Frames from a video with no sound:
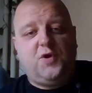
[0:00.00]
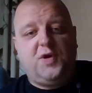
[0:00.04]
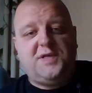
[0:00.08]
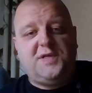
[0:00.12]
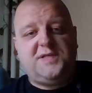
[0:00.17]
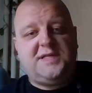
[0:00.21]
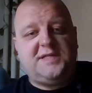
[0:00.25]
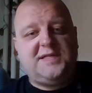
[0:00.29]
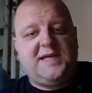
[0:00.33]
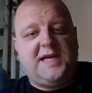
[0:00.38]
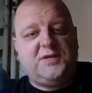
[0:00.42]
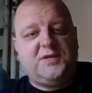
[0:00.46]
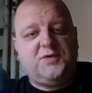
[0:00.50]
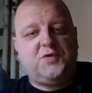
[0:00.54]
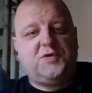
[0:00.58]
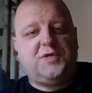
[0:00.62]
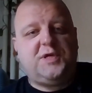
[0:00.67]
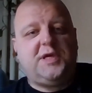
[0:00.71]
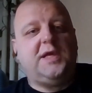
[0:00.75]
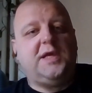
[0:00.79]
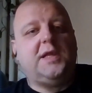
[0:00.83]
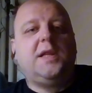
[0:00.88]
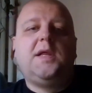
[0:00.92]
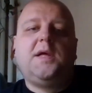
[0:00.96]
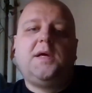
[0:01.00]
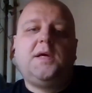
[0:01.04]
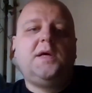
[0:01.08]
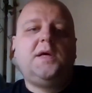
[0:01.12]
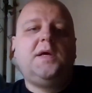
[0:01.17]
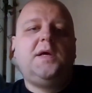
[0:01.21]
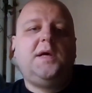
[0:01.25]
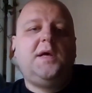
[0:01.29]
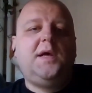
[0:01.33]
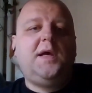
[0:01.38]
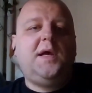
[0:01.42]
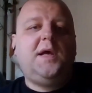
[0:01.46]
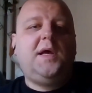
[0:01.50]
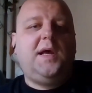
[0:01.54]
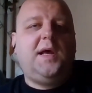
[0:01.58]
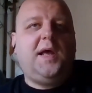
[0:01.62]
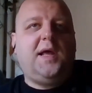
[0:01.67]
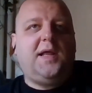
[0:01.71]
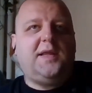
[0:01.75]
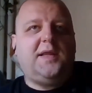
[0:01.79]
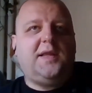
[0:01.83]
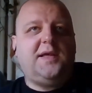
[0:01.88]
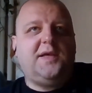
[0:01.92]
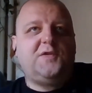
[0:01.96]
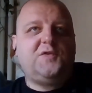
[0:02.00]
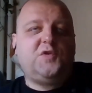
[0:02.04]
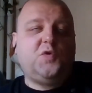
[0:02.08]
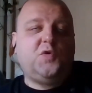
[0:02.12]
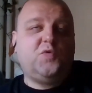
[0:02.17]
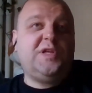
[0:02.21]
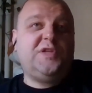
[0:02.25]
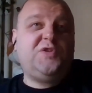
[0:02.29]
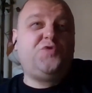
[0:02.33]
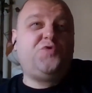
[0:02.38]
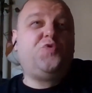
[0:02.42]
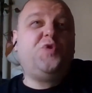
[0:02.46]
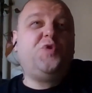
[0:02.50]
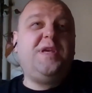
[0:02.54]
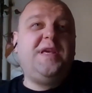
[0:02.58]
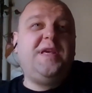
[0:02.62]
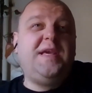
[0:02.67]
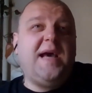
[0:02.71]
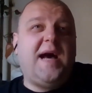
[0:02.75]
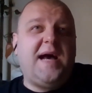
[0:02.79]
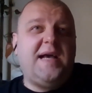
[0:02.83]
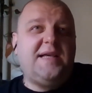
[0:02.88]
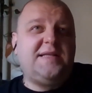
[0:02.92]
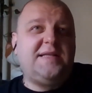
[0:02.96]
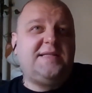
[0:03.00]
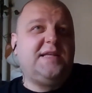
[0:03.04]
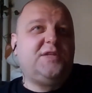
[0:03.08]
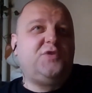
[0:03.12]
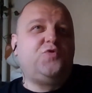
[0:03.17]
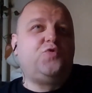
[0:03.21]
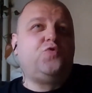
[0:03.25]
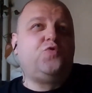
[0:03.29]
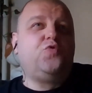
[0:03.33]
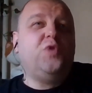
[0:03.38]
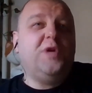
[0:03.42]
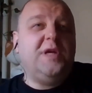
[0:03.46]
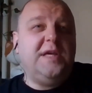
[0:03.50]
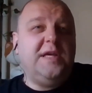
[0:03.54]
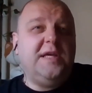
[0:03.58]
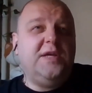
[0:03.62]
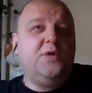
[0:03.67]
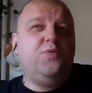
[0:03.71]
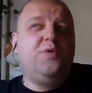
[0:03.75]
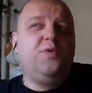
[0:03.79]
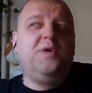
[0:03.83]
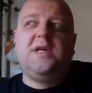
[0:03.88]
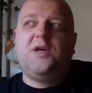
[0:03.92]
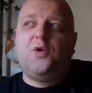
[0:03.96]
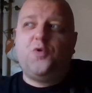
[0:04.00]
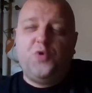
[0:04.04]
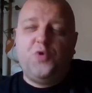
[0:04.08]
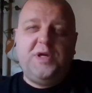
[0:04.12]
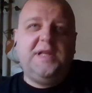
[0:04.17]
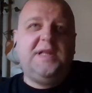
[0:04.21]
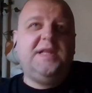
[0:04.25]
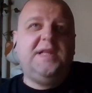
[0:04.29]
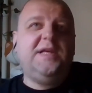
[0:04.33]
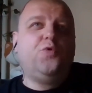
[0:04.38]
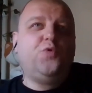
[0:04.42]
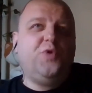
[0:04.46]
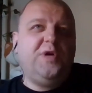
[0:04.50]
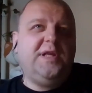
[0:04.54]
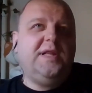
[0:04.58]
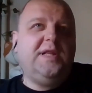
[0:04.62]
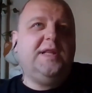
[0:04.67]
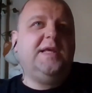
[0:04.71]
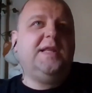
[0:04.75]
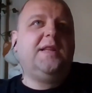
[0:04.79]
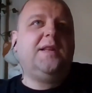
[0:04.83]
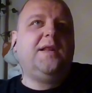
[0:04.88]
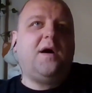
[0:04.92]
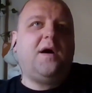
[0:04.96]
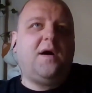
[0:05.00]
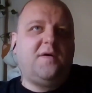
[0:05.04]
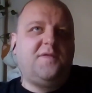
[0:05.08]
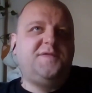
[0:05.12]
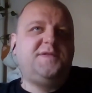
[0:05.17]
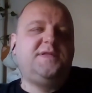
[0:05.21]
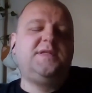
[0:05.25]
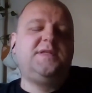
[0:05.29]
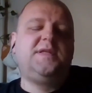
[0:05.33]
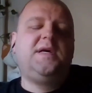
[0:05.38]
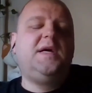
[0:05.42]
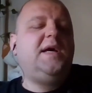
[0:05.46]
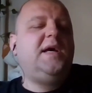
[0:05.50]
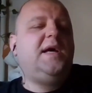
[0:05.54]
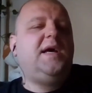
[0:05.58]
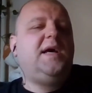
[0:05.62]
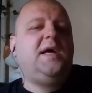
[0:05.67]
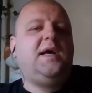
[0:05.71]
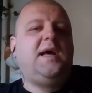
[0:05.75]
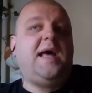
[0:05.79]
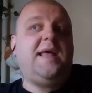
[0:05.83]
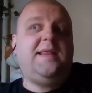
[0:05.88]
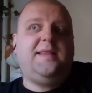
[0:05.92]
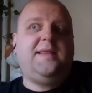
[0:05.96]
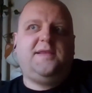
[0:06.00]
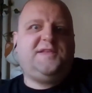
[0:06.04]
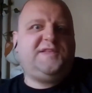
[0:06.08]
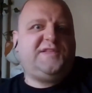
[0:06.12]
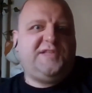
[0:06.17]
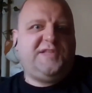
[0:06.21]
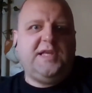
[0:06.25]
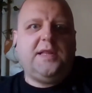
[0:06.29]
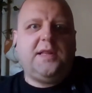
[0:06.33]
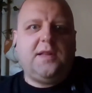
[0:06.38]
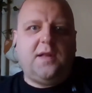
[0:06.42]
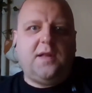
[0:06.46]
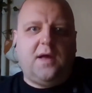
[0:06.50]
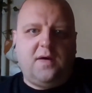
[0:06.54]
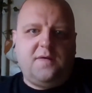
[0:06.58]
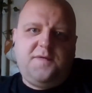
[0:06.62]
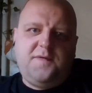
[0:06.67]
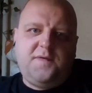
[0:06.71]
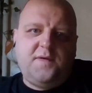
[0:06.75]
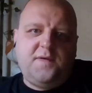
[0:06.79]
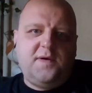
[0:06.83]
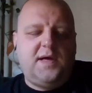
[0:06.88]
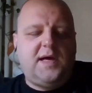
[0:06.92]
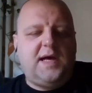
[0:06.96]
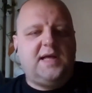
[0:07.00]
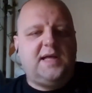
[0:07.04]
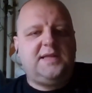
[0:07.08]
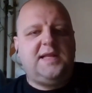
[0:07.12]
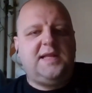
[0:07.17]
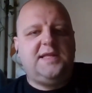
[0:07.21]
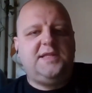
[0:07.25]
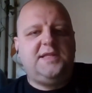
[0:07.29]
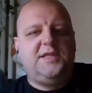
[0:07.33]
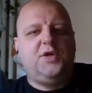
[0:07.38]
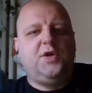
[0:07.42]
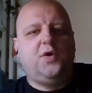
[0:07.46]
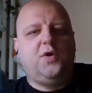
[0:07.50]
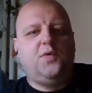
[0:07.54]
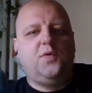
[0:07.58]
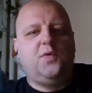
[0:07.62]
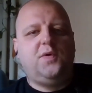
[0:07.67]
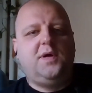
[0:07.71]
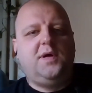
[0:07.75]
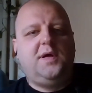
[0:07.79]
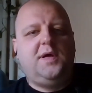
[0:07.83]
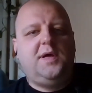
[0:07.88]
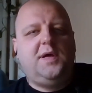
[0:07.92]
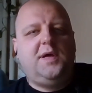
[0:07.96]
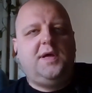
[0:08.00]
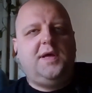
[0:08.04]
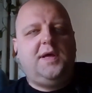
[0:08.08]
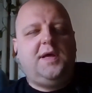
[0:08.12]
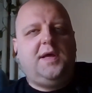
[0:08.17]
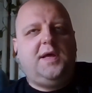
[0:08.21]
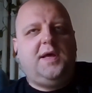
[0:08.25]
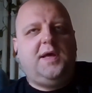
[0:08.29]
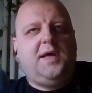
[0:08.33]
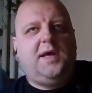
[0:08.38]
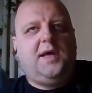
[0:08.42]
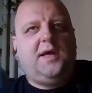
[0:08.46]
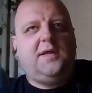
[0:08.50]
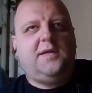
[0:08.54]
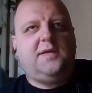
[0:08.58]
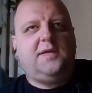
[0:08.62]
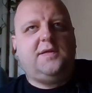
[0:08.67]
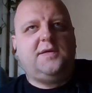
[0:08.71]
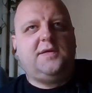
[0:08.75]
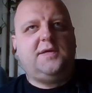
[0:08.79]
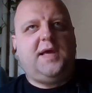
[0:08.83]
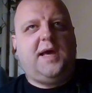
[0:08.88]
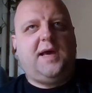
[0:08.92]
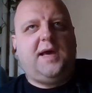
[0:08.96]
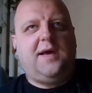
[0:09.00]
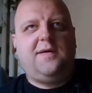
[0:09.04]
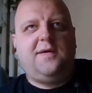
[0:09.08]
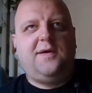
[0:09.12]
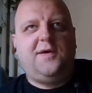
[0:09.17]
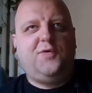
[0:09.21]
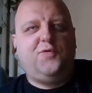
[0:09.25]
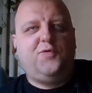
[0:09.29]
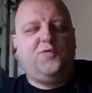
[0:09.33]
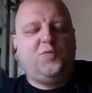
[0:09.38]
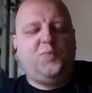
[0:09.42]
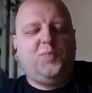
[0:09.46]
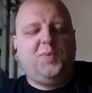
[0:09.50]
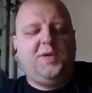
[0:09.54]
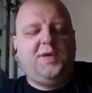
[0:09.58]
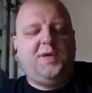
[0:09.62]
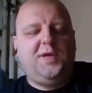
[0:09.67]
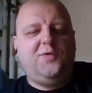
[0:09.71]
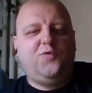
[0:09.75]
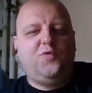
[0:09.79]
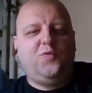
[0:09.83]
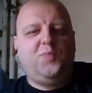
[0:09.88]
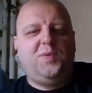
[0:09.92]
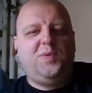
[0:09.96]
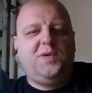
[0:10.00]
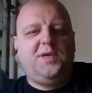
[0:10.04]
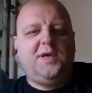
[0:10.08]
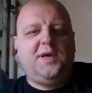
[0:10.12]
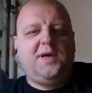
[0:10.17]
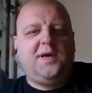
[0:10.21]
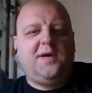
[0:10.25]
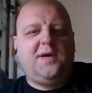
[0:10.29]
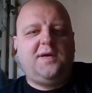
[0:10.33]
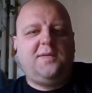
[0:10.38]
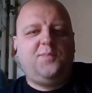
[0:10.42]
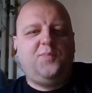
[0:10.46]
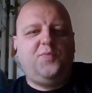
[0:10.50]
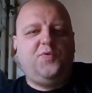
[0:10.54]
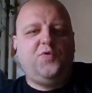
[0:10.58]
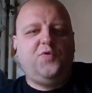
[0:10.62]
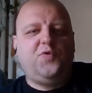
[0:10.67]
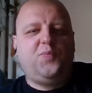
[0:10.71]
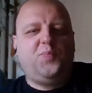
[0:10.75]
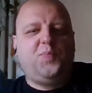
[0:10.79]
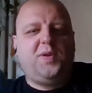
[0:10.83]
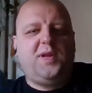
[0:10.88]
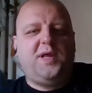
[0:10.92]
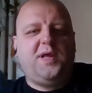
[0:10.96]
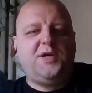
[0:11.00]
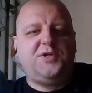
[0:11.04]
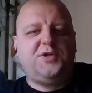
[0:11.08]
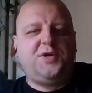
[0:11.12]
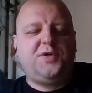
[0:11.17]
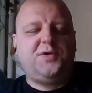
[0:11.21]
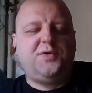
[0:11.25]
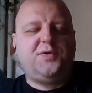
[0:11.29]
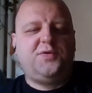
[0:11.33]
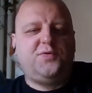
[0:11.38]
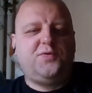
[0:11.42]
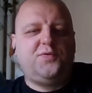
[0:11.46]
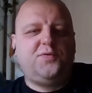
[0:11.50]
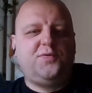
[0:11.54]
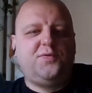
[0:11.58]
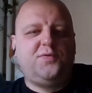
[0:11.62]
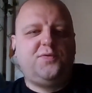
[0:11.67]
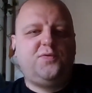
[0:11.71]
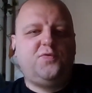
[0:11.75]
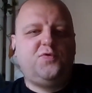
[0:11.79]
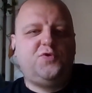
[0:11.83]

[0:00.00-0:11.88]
Torres, and Jesus Gil. And so the three guys that really loved and still love Atletico, and yeah, it would be a pure pleasure to